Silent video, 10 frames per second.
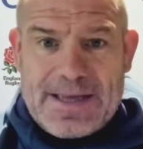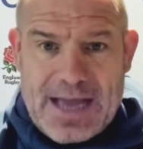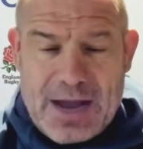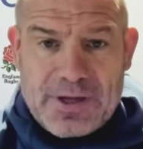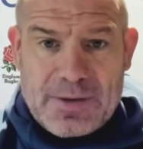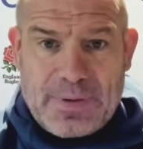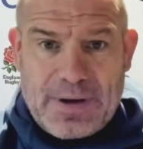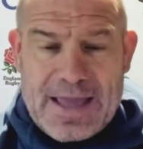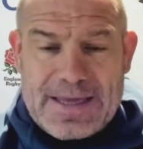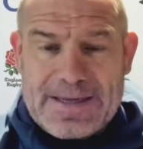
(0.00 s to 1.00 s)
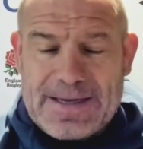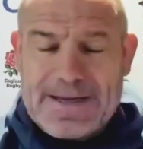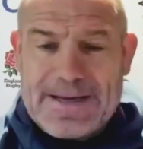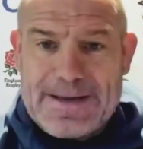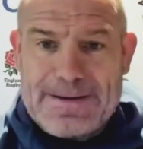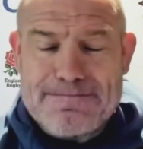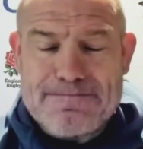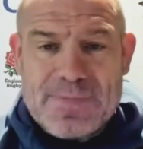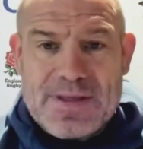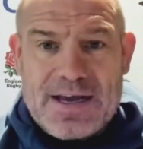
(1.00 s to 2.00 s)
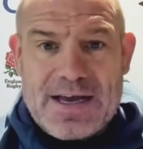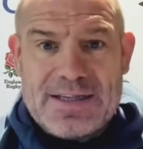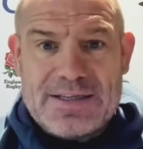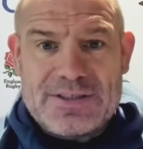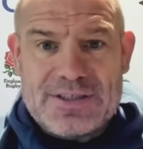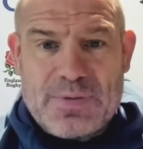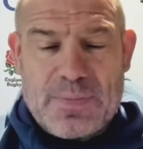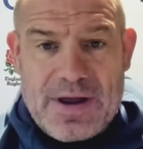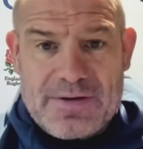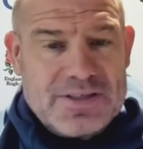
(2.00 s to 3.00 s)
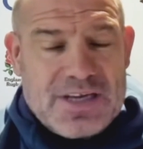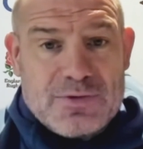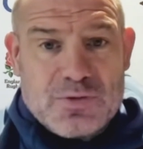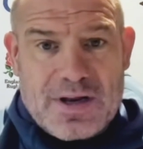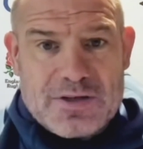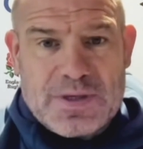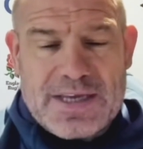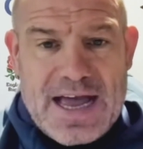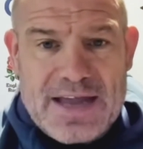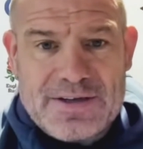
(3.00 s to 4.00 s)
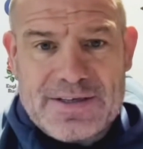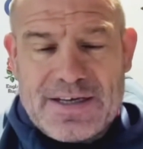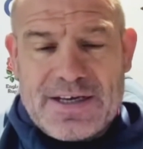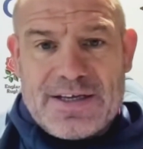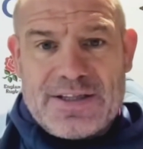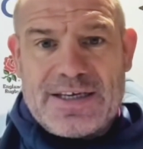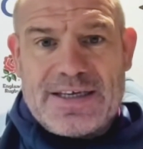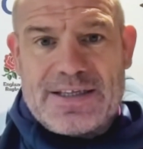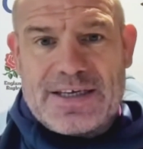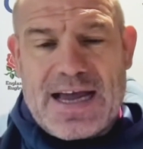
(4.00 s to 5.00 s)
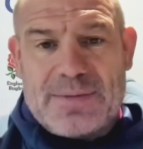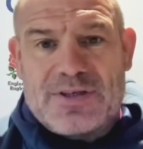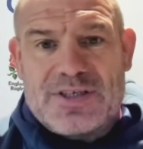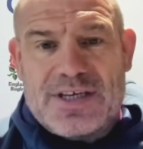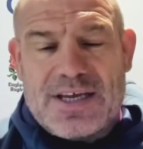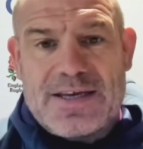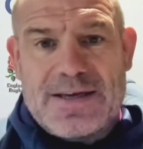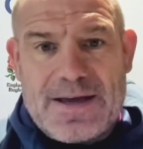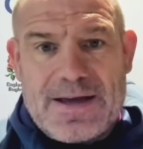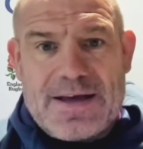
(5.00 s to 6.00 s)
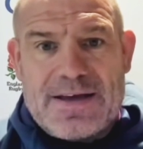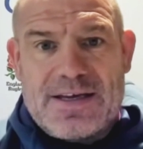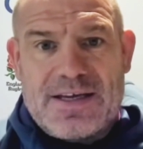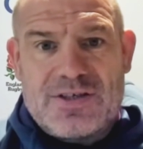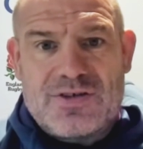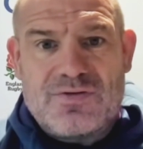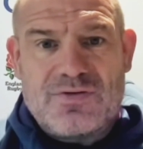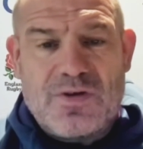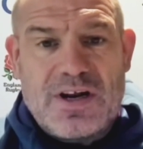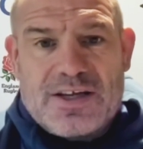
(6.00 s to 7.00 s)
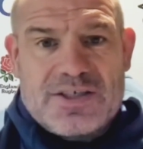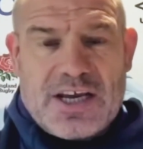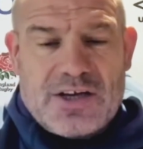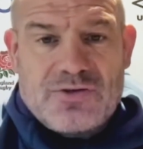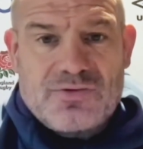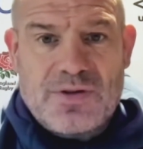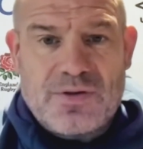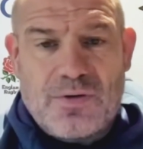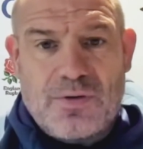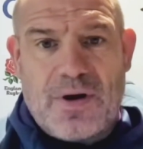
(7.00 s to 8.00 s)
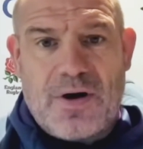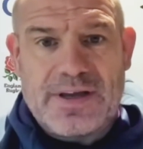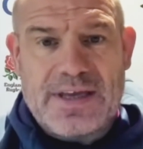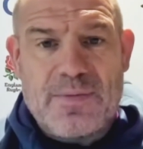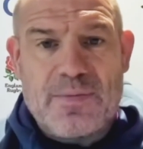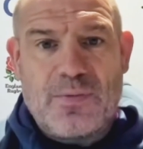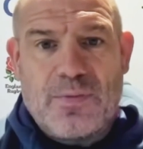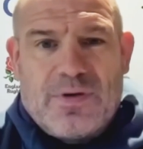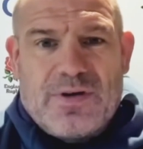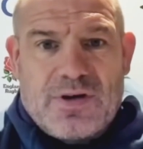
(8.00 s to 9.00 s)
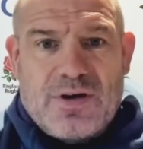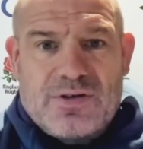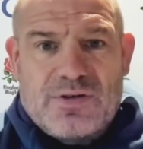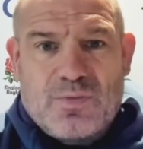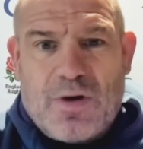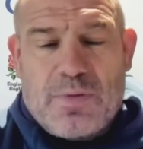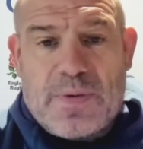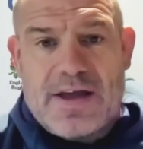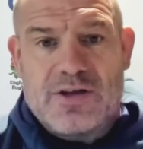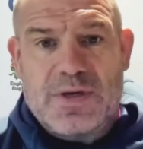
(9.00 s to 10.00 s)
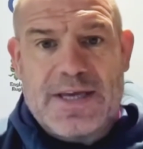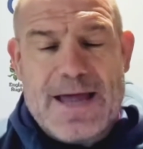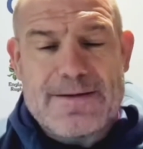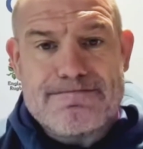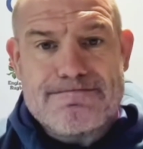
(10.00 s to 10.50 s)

how we're going to play and preparing the team as well as we can. And the captaincy is really a secondary thought behind getting as well prepared as we can.